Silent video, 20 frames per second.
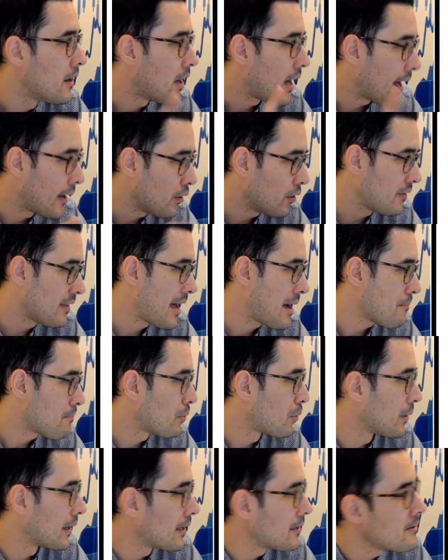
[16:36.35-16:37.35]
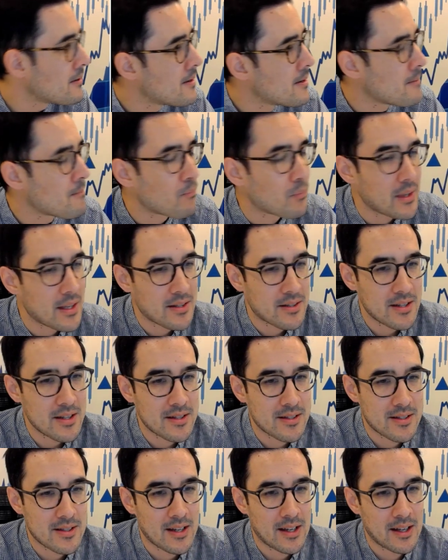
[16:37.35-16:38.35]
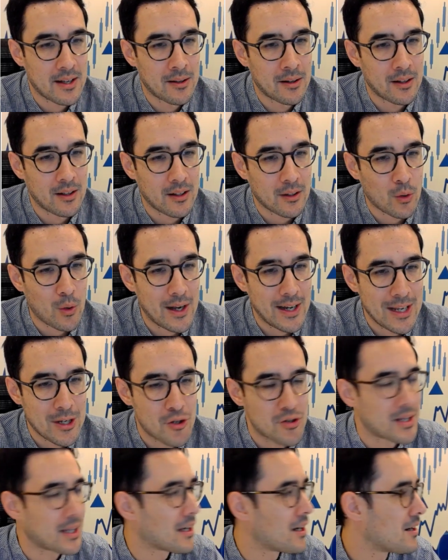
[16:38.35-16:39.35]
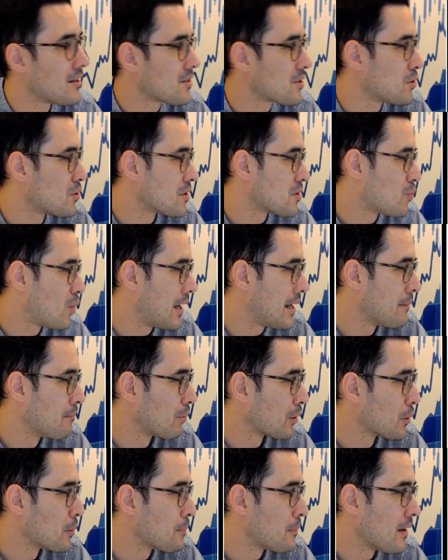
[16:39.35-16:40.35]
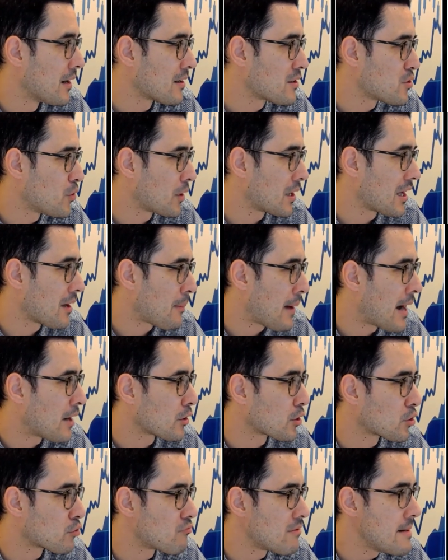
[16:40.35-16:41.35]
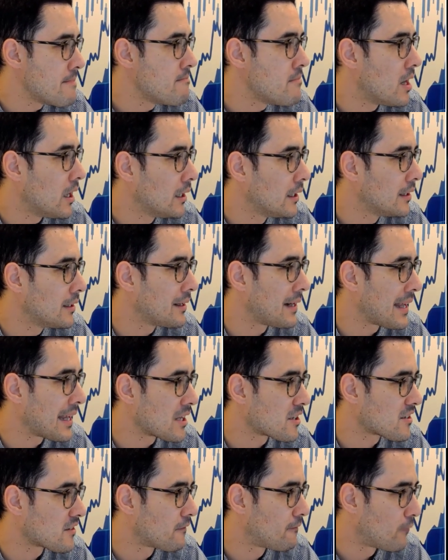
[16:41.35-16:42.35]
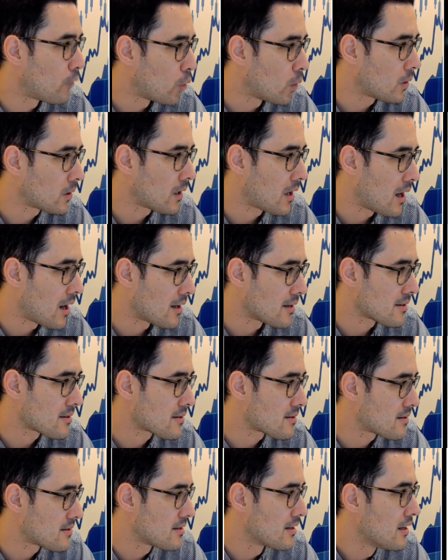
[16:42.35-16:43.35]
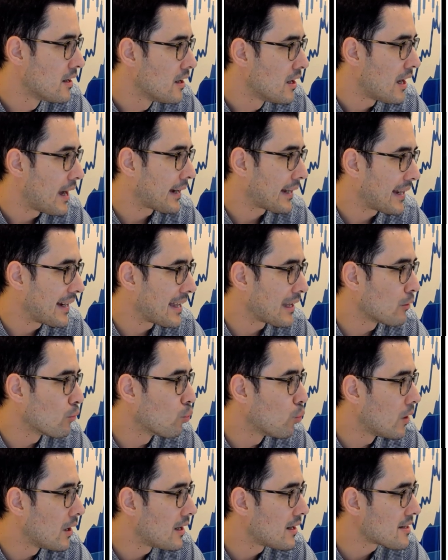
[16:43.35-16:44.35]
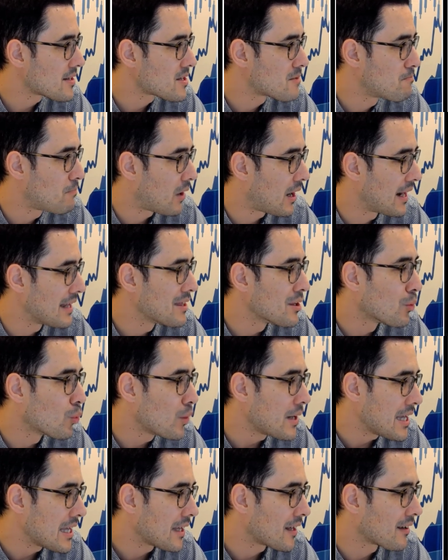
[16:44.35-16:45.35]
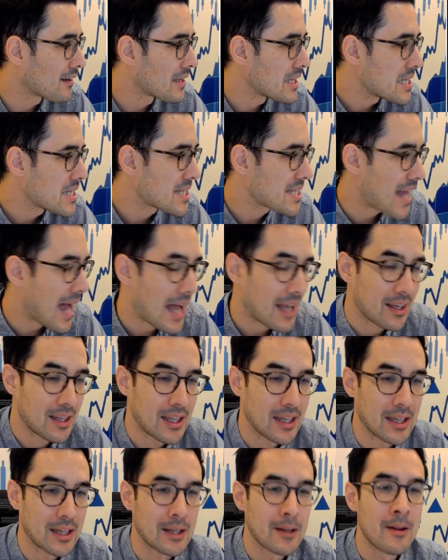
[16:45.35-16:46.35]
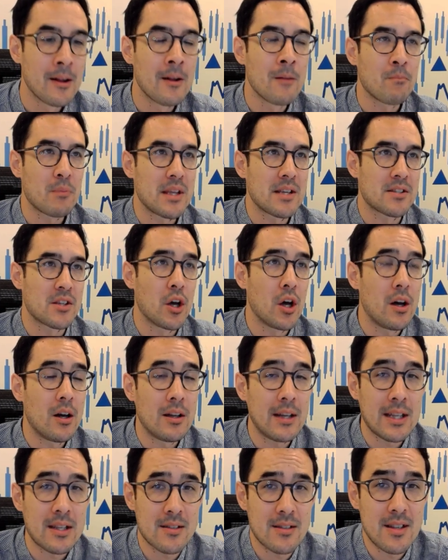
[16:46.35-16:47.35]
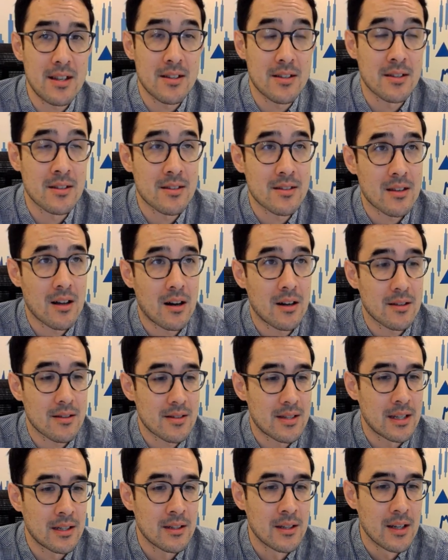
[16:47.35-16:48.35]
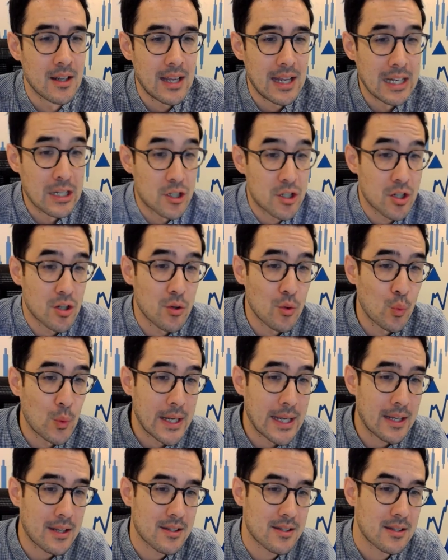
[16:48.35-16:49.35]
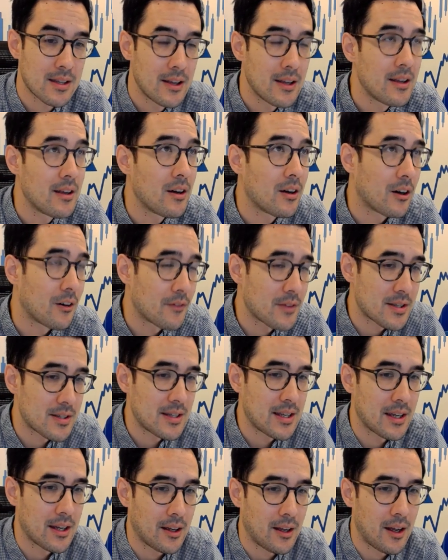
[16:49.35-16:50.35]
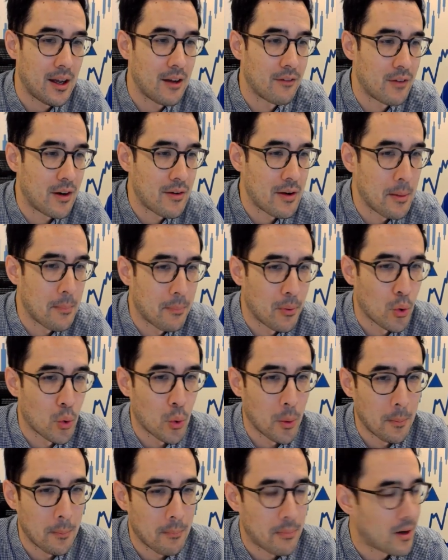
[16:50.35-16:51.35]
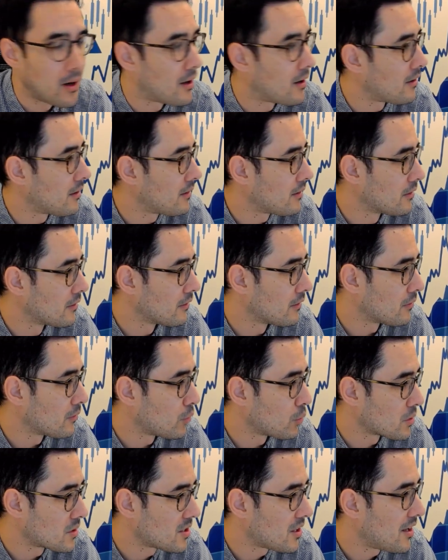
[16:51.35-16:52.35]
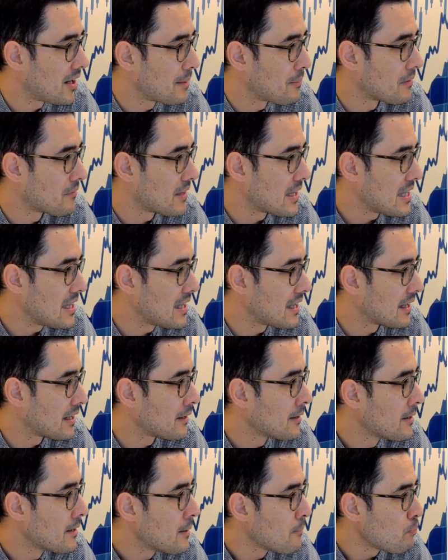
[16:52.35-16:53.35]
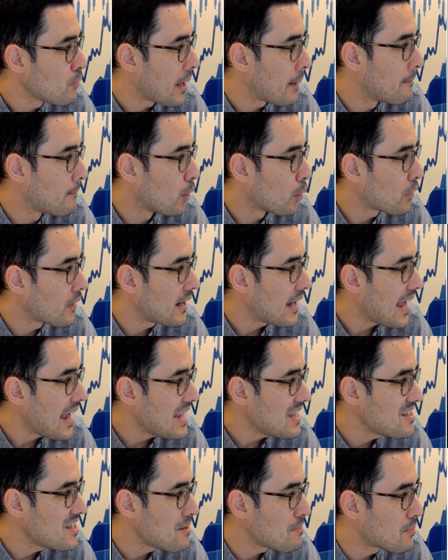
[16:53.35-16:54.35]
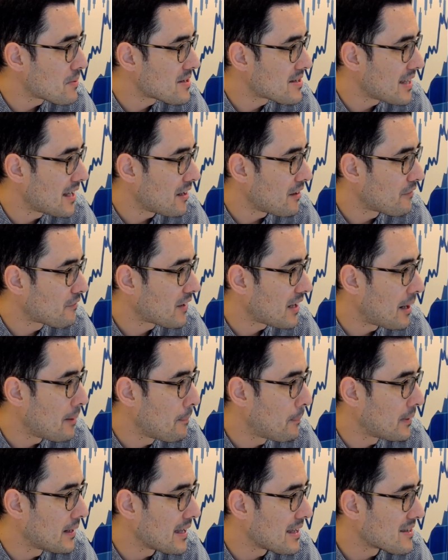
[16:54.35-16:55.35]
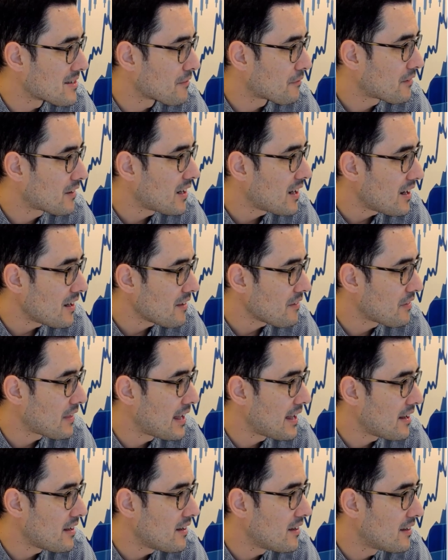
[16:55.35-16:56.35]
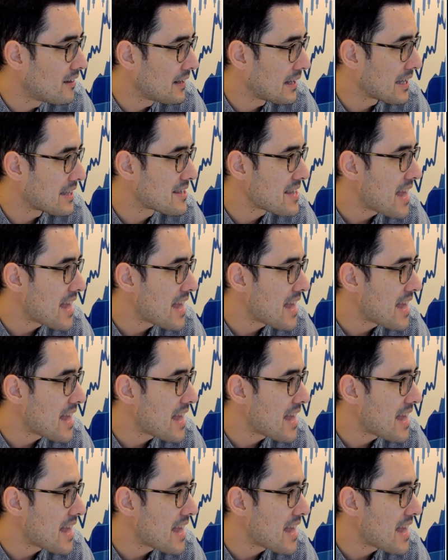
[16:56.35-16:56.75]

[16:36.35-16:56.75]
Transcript: And on that point, this is uh, quite an interesting article as well in Bloomberg talking about grim earnings forecasts are getting worse by the week. And the stat here is that earnings season starts in, in two weeks obviously a, a very important part uh, or time of the year, and more than 80% of companies have cut their earnings